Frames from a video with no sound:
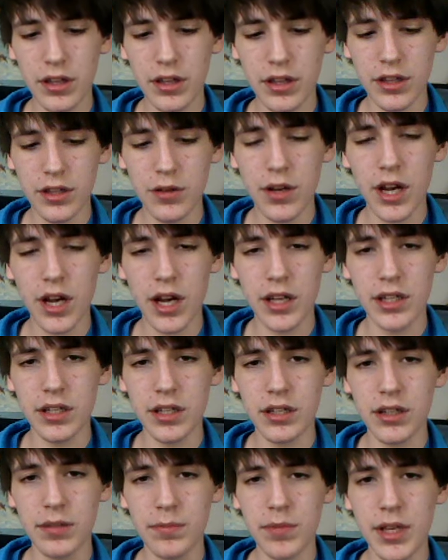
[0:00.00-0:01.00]
the
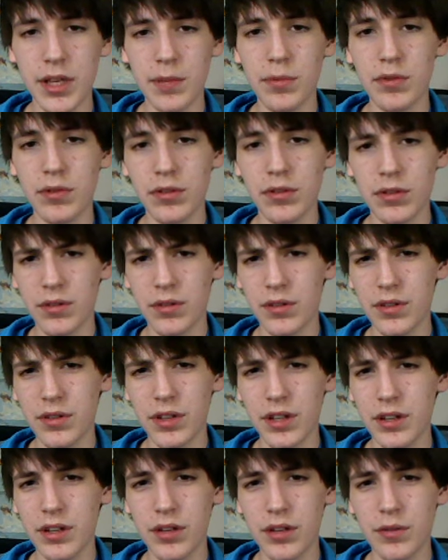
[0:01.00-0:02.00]
Ugandan people or
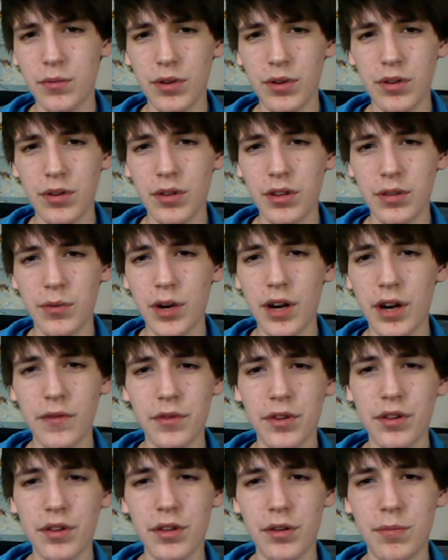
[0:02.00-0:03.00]

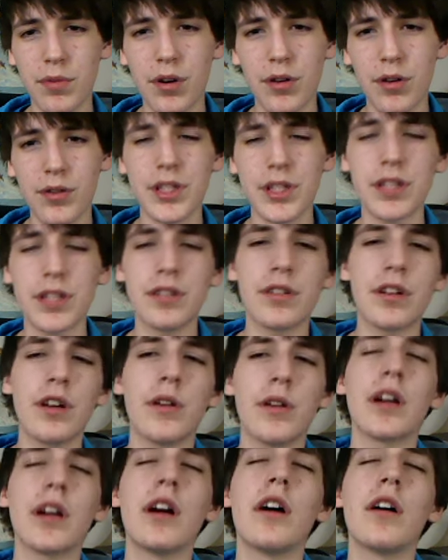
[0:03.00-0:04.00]
wherever their proceeds are
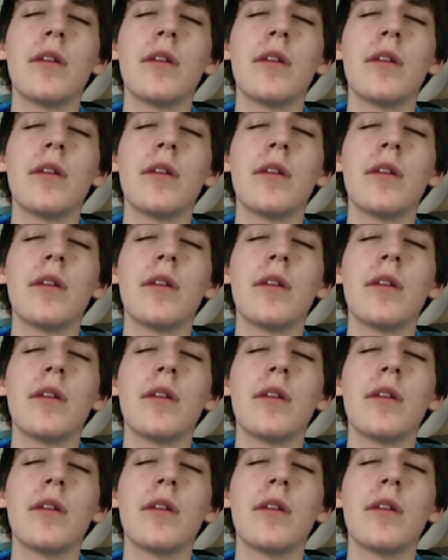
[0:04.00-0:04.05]
going.